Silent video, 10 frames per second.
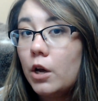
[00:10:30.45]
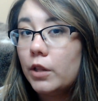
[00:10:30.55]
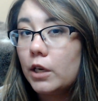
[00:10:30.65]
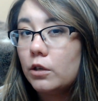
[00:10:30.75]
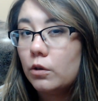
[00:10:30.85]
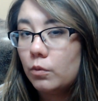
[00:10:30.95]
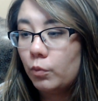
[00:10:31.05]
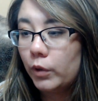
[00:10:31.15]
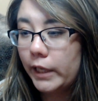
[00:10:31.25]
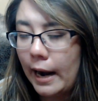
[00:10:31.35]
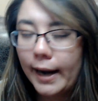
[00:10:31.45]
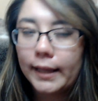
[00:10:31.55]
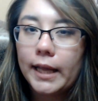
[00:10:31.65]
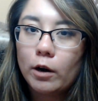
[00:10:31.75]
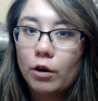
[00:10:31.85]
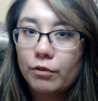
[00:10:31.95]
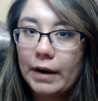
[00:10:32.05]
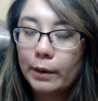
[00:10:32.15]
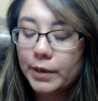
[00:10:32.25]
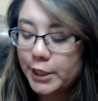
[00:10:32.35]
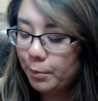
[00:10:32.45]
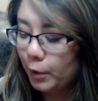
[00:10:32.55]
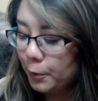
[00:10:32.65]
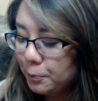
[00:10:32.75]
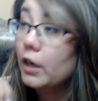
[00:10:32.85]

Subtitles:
that really highlight her fiery temper.